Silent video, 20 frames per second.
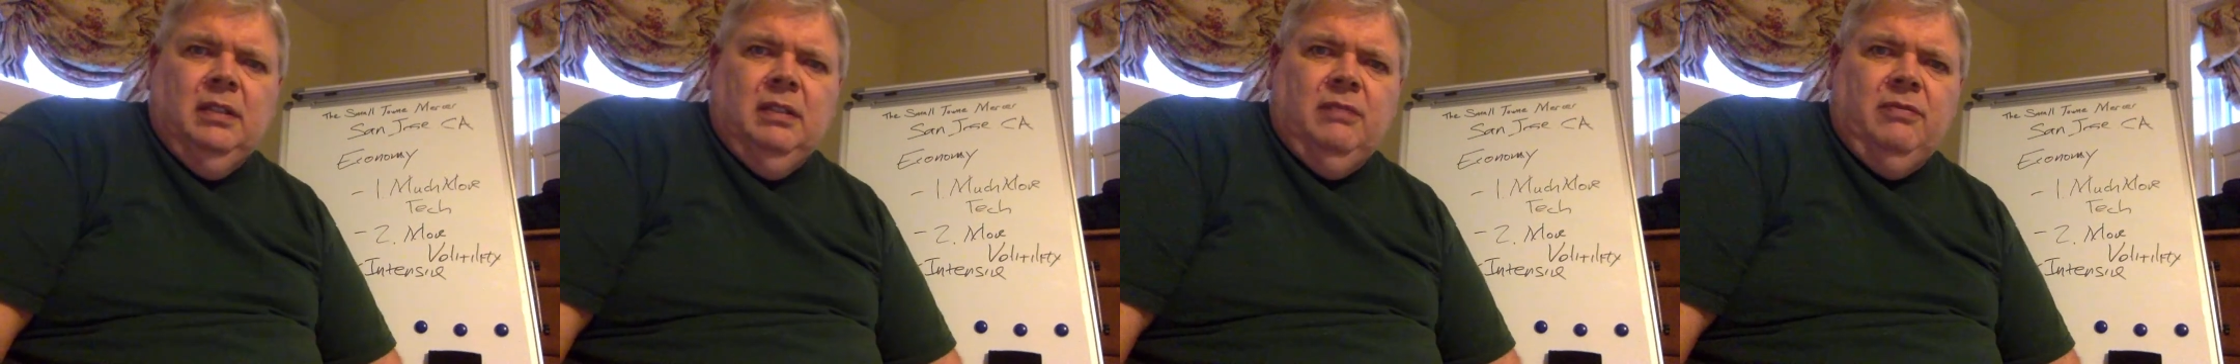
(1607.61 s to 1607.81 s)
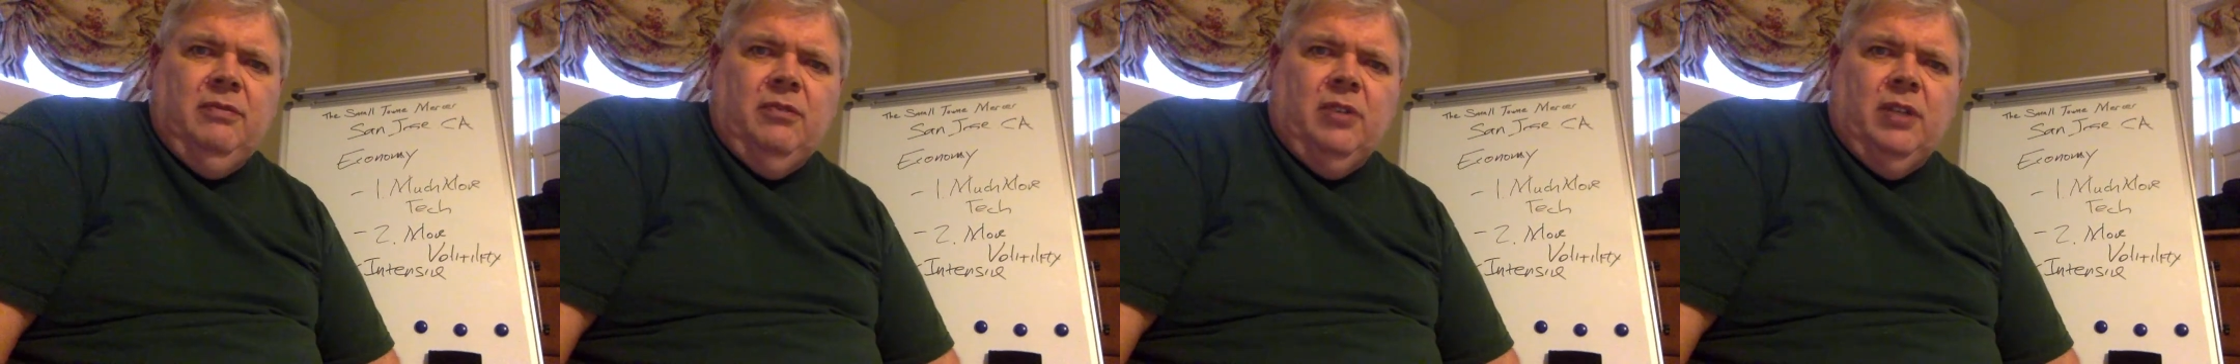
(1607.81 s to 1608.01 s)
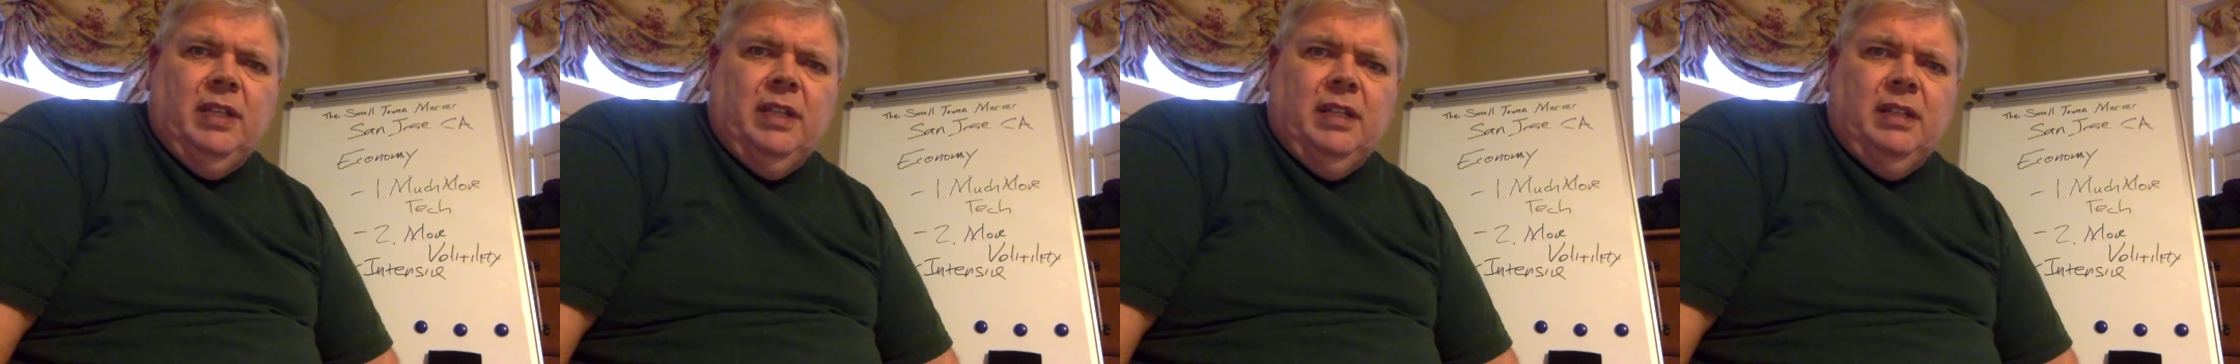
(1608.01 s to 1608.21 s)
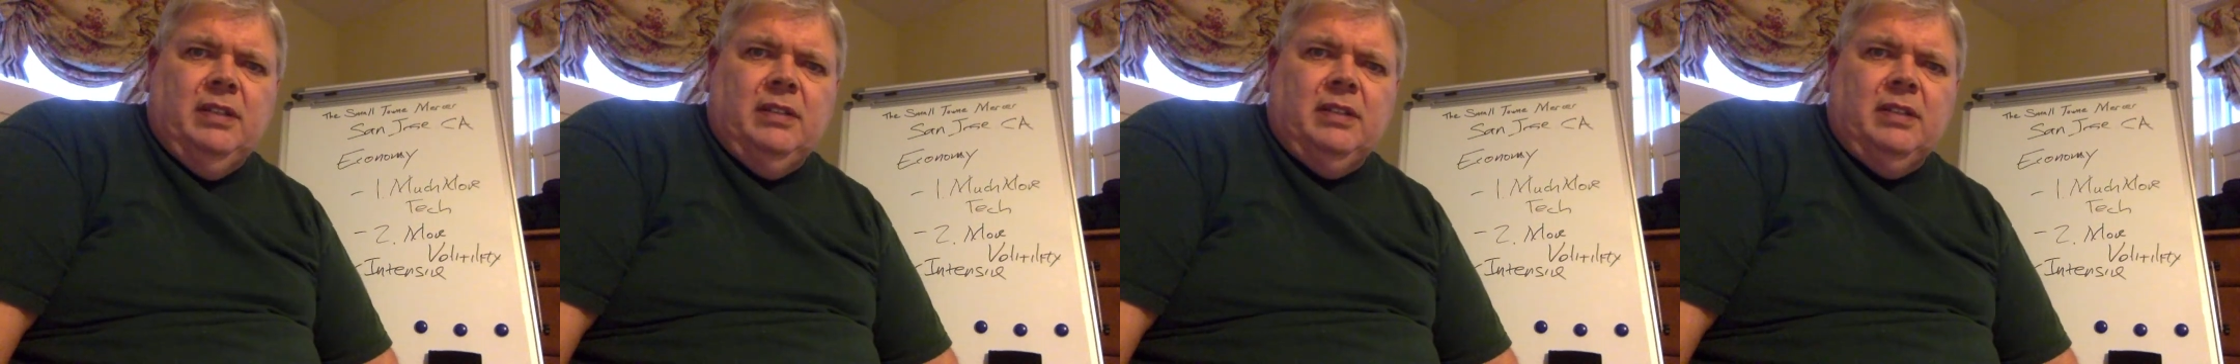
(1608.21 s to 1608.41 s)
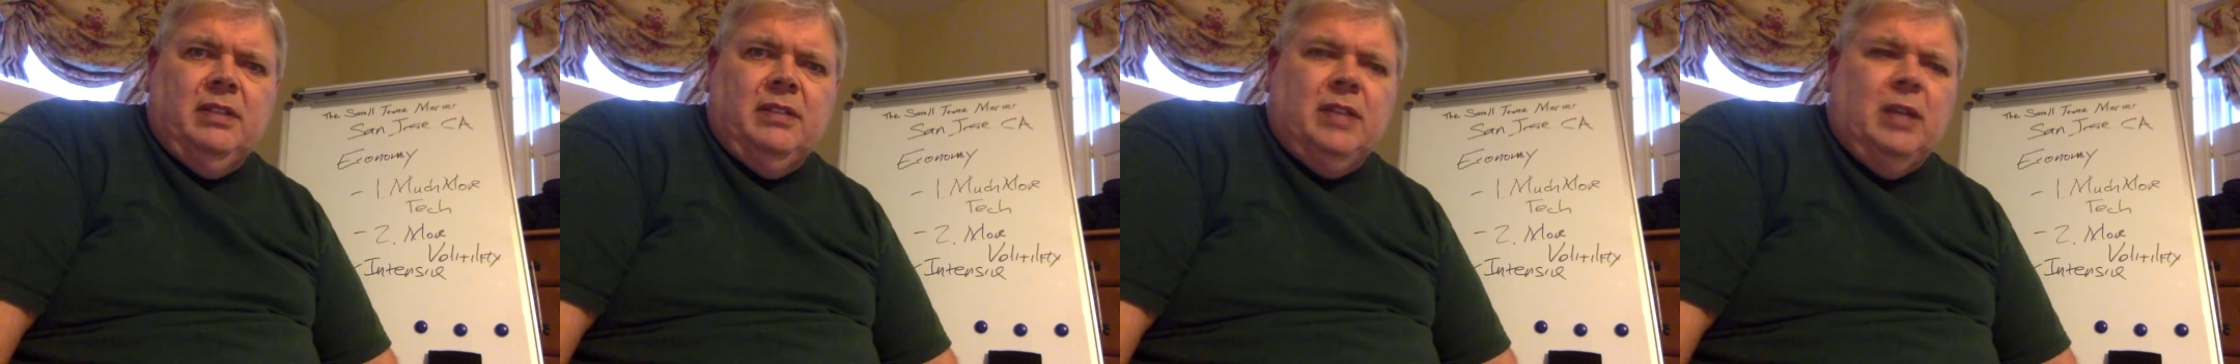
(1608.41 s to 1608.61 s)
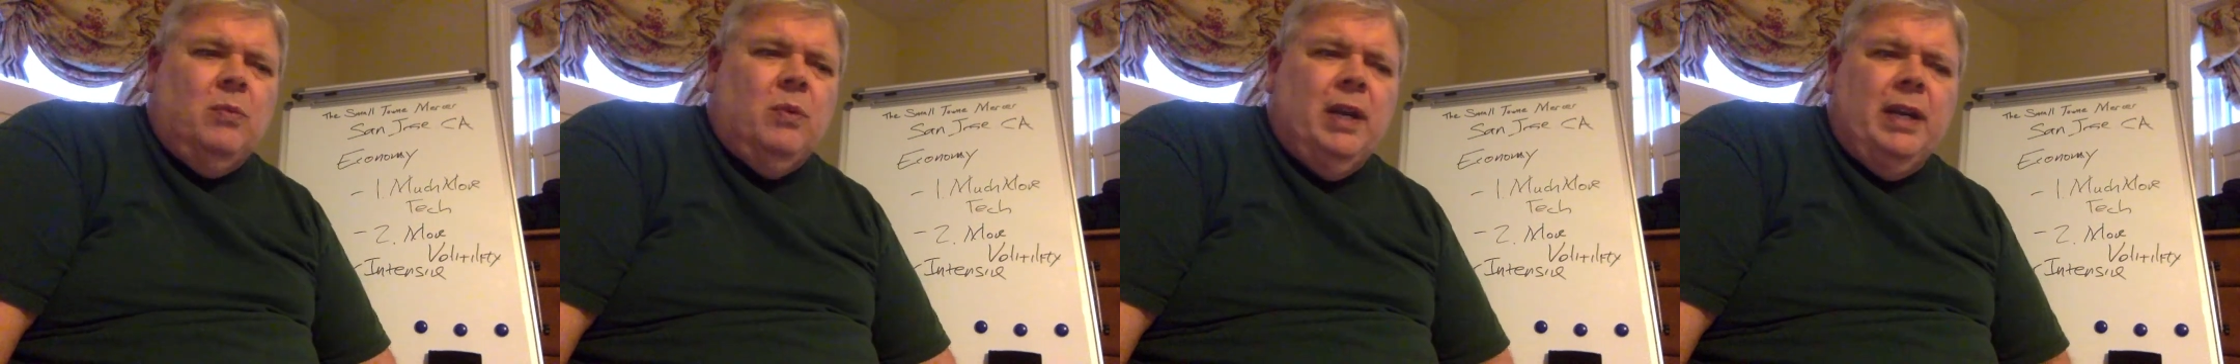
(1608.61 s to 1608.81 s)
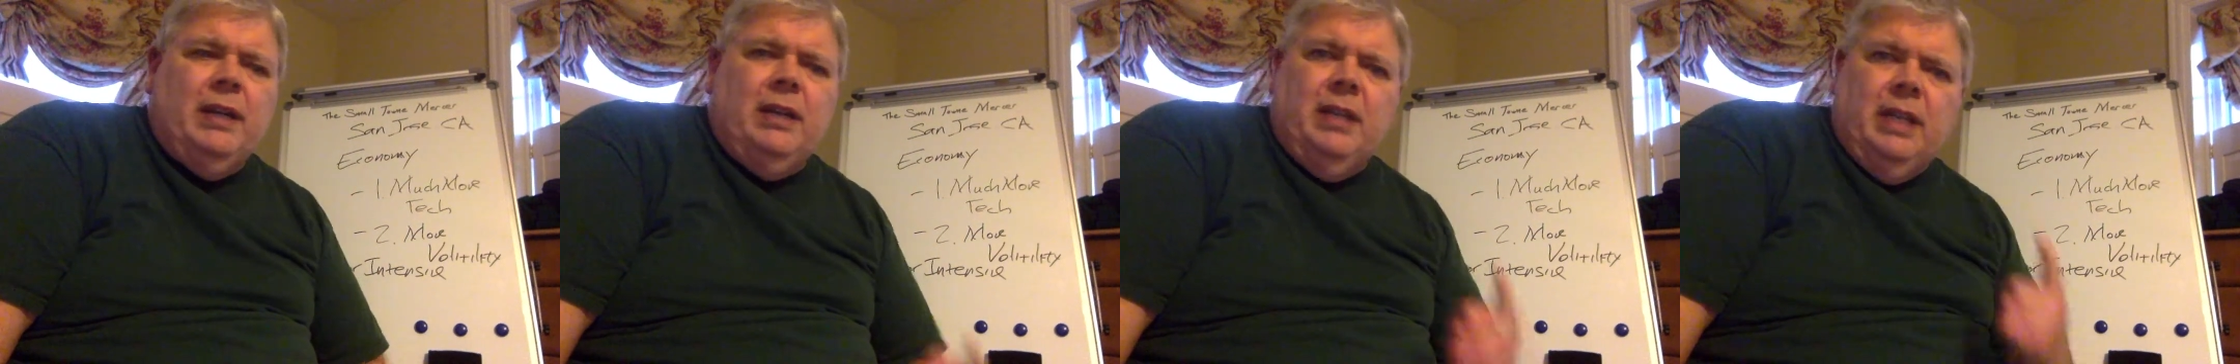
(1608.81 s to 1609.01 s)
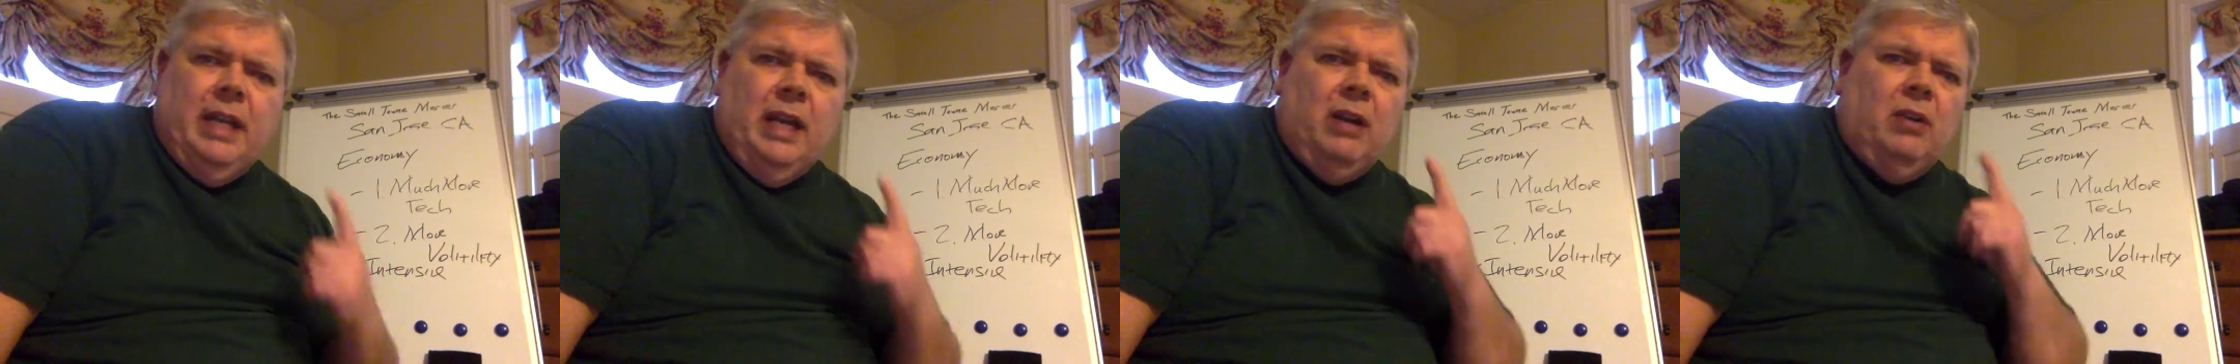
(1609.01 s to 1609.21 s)
for this because I wanted
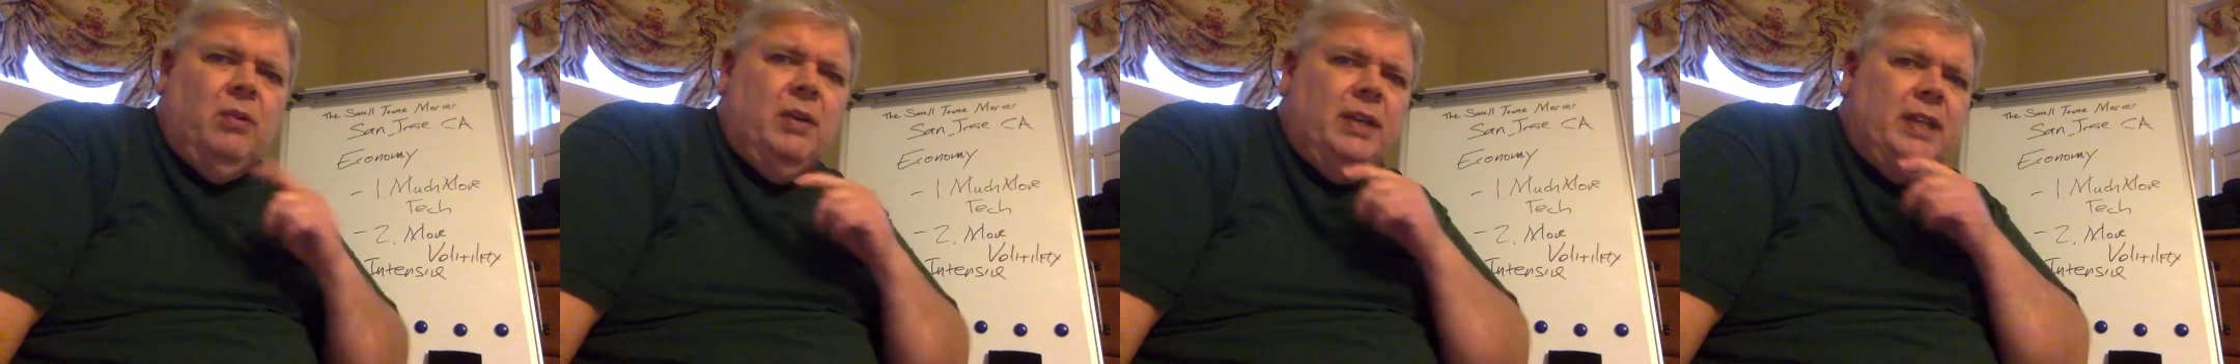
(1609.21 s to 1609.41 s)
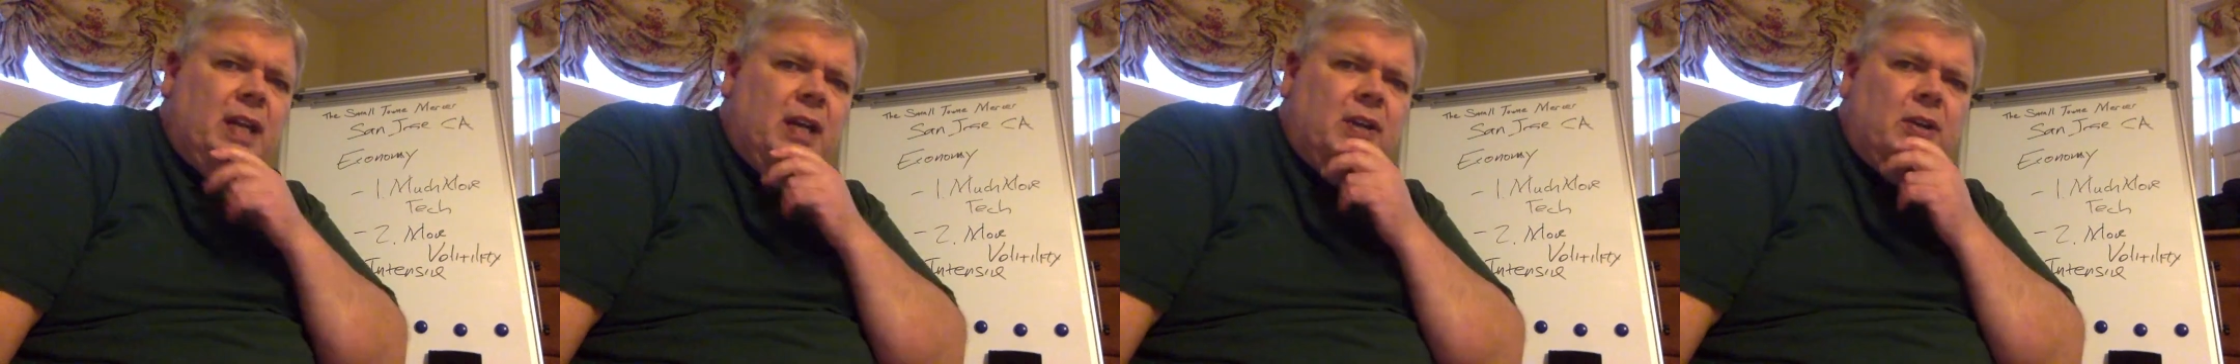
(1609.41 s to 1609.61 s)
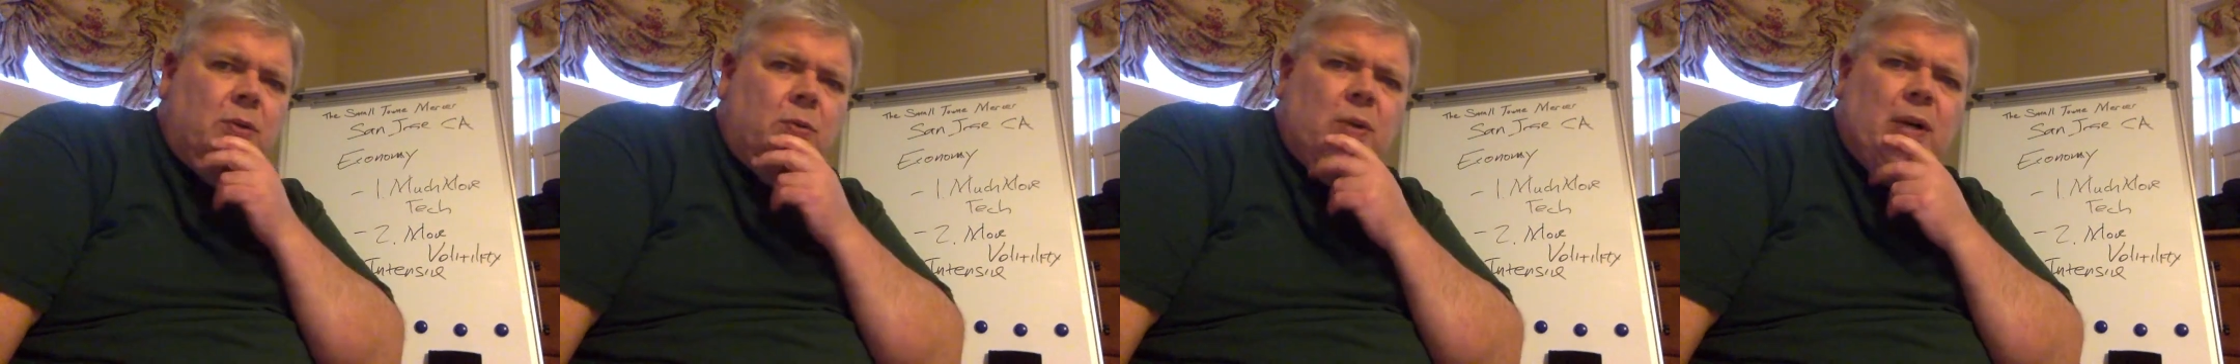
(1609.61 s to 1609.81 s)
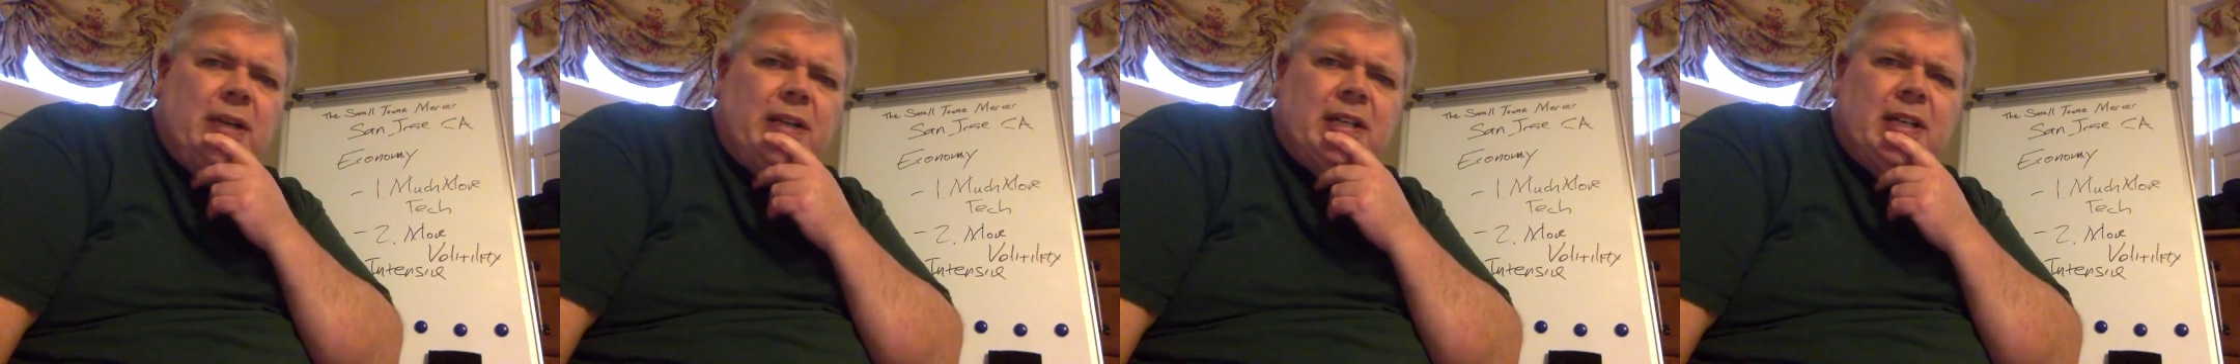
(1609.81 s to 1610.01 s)
to narrow it down to one